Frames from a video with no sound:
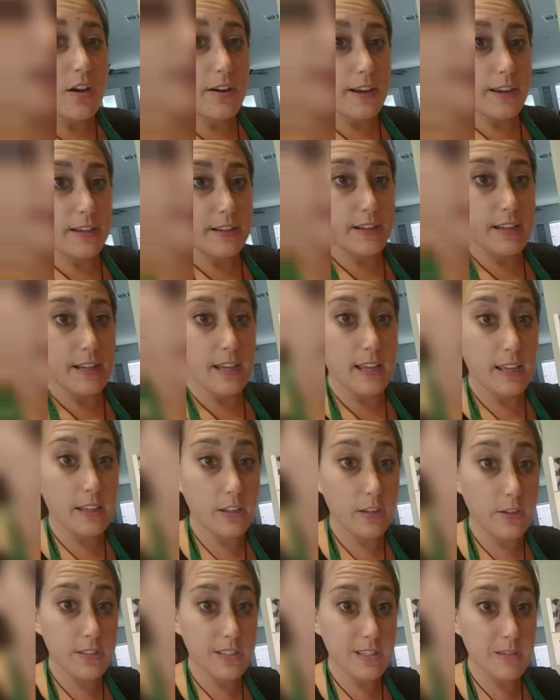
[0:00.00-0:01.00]
right, it
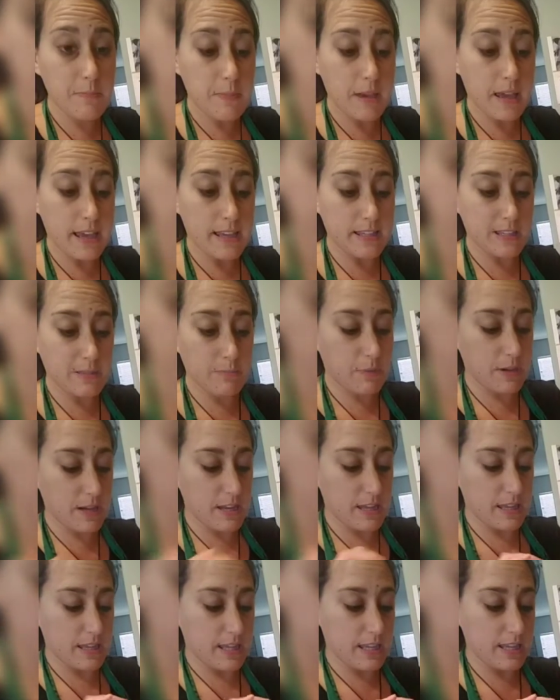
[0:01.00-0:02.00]
looks a mess,
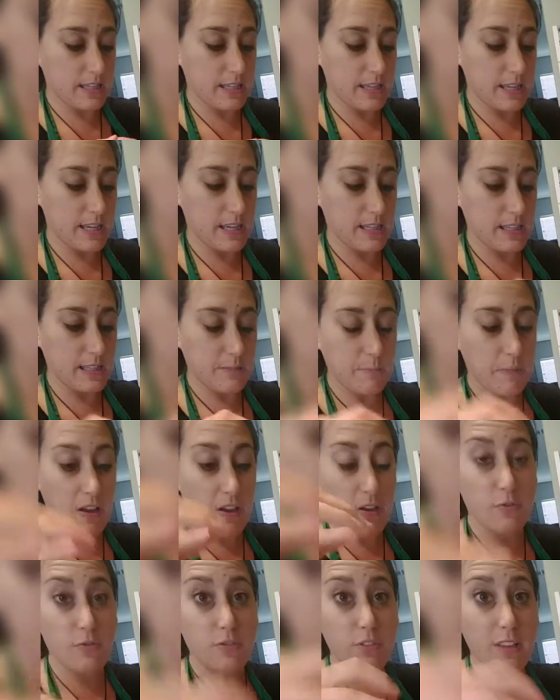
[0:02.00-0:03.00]
but this is my
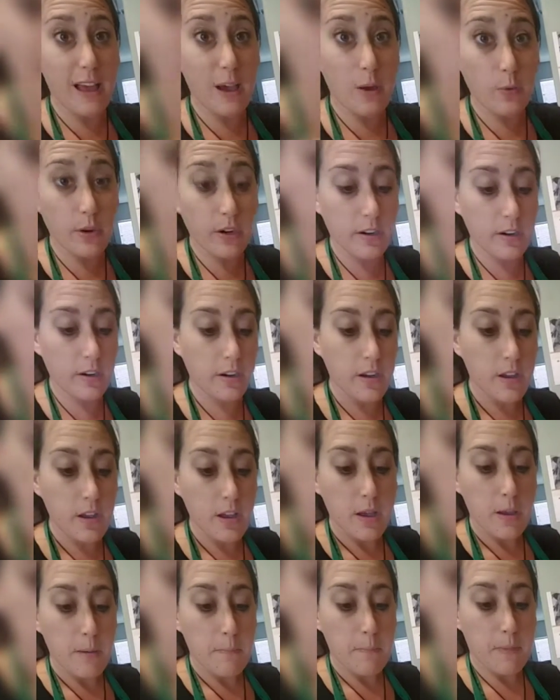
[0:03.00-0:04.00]
flour,
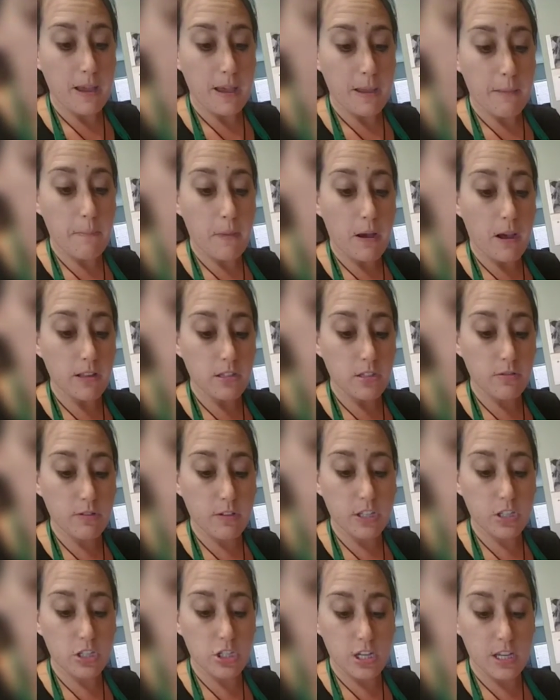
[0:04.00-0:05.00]
my
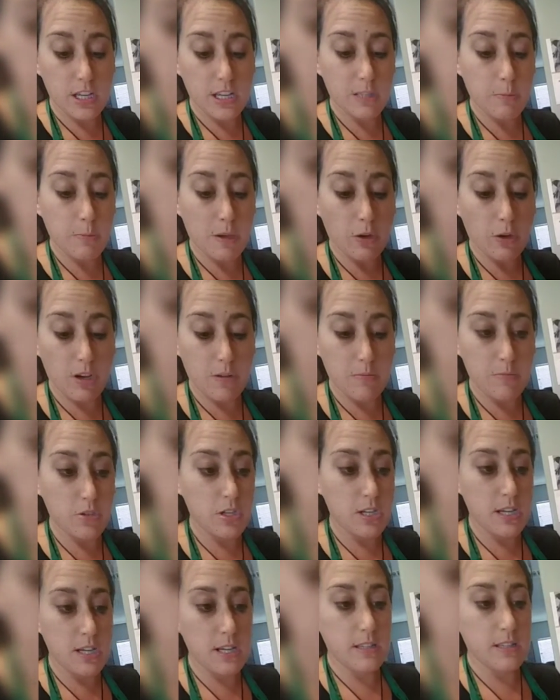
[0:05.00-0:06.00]
mozzarella cheese, my cream
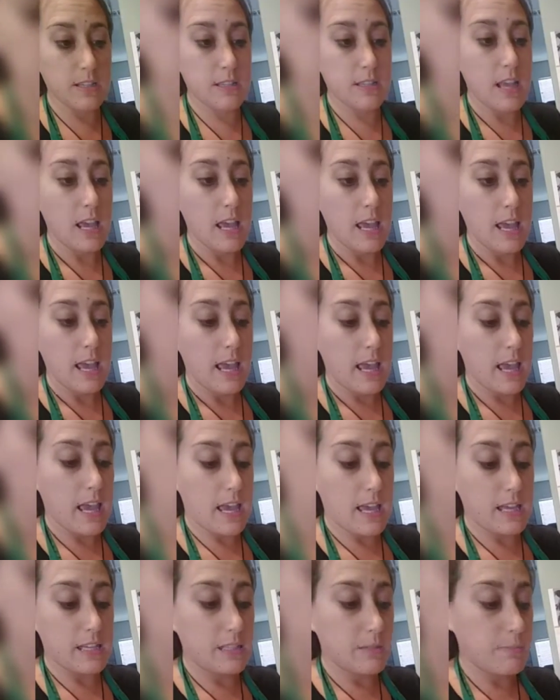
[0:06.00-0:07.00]
cheese,
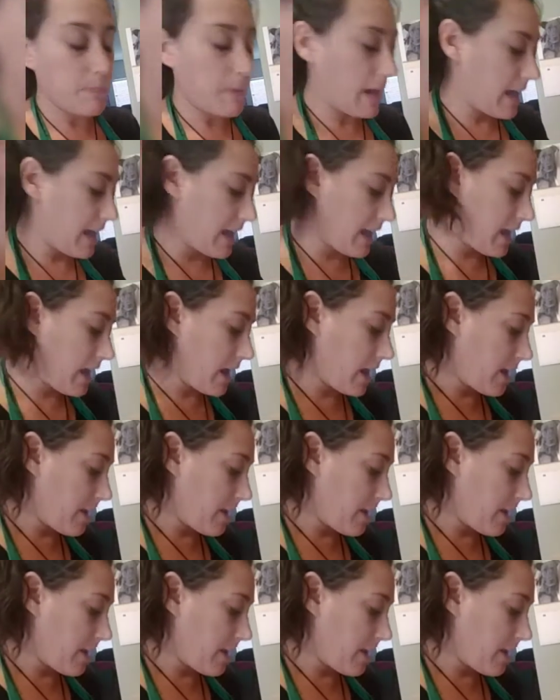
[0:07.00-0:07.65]
and my